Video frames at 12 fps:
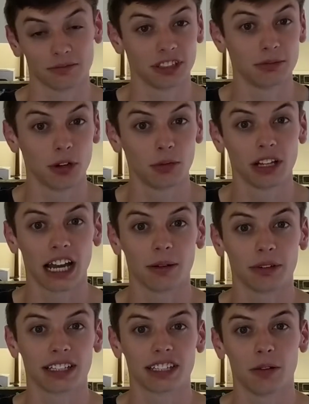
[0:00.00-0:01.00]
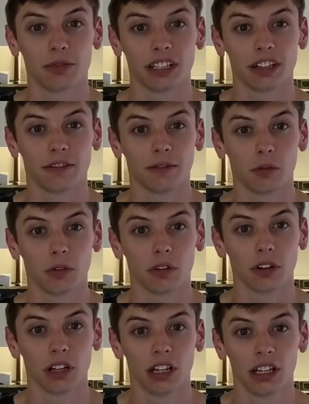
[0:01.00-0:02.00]
the mobile app gets updated
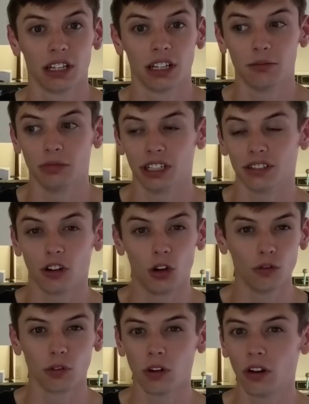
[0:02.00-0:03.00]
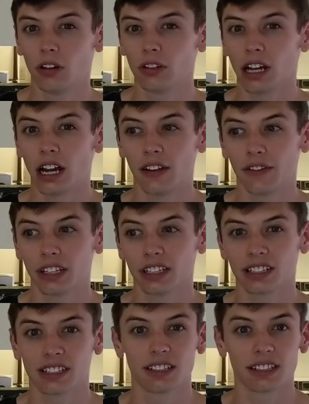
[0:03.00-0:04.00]
for. But overall, I think
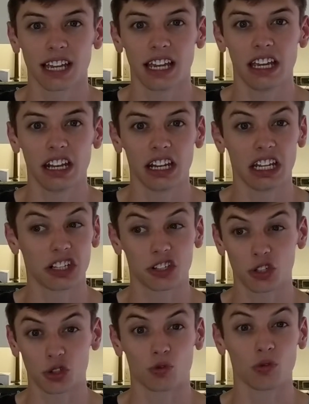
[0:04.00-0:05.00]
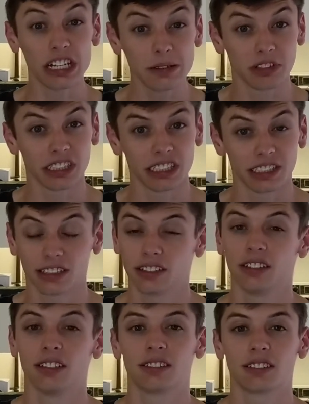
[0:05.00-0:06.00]
this is an extremely
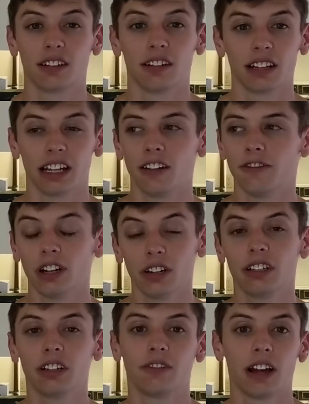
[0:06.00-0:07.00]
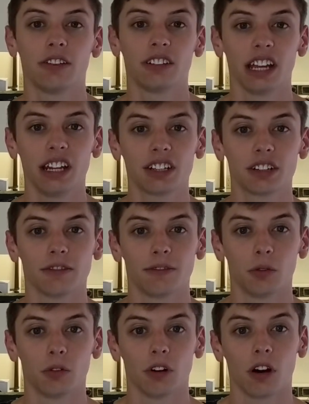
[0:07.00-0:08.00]
good start and a very good foundation
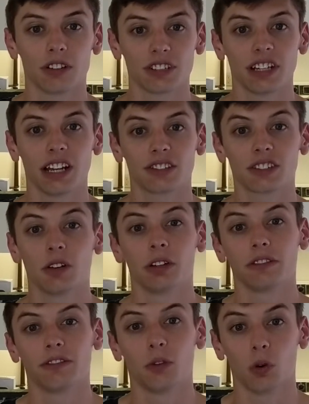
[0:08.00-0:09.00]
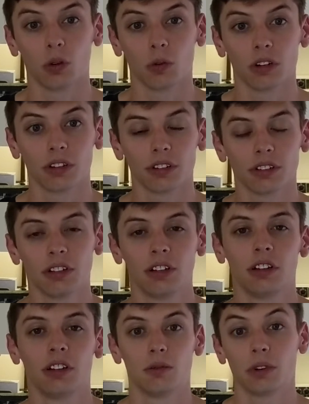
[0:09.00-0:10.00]
for RCS going forward.
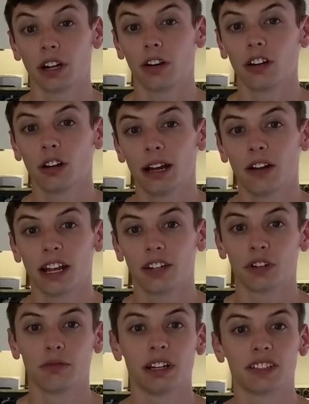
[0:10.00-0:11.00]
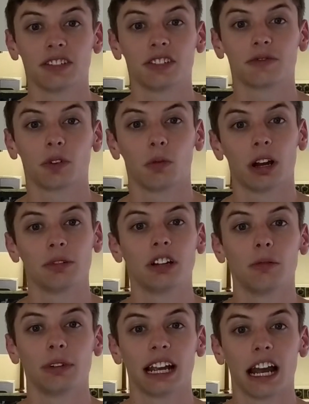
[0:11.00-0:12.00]
When I heard about Android messages for web
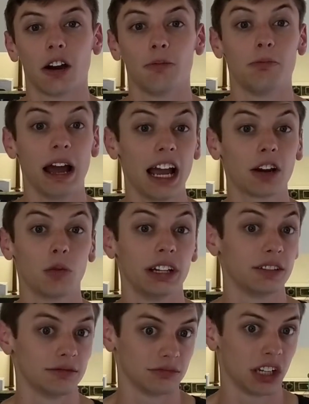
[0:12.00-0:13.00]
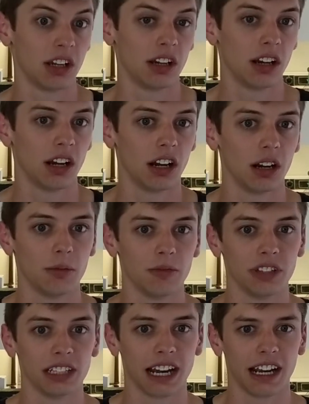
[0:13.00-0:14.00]
coming out back when
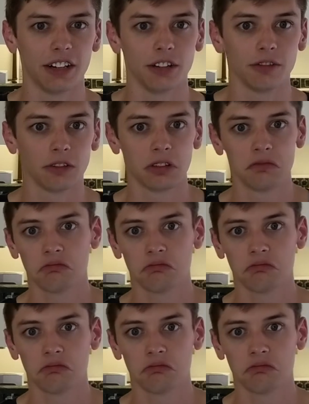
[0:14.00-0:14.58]
the kind of,